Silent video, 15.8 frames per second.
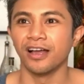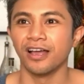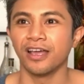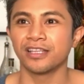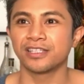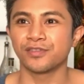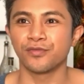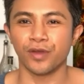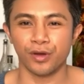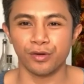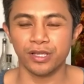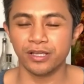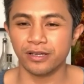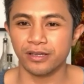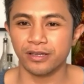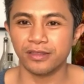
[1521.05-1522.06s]
It's very
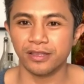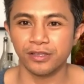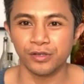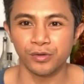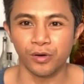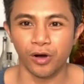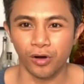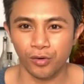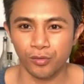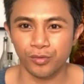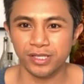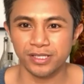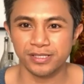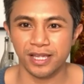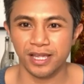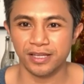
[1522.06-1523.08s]
good that you already
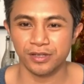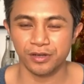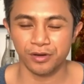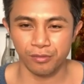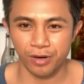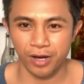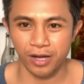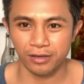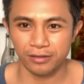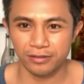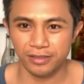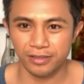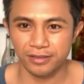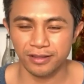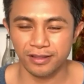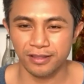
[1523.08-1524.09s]
stand your ground,
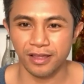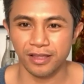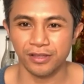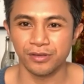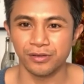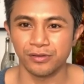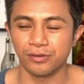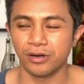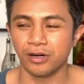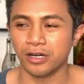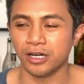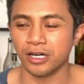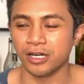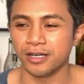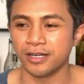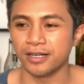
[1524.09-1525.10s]
that you
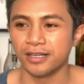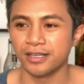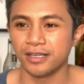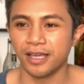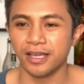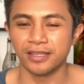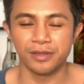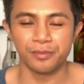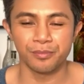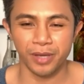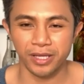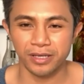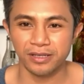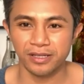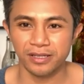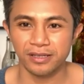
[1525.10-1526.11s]
are
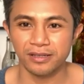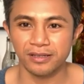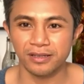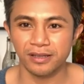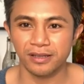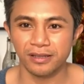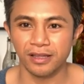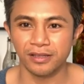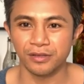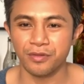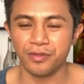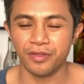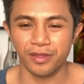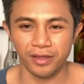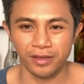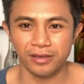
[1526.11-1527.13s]
independent and you
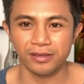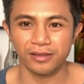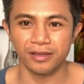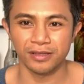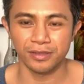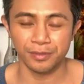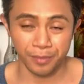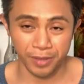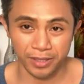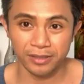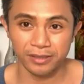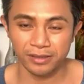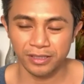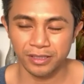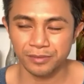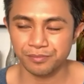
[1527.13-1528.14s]
think
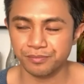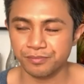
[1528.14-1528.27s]
independently.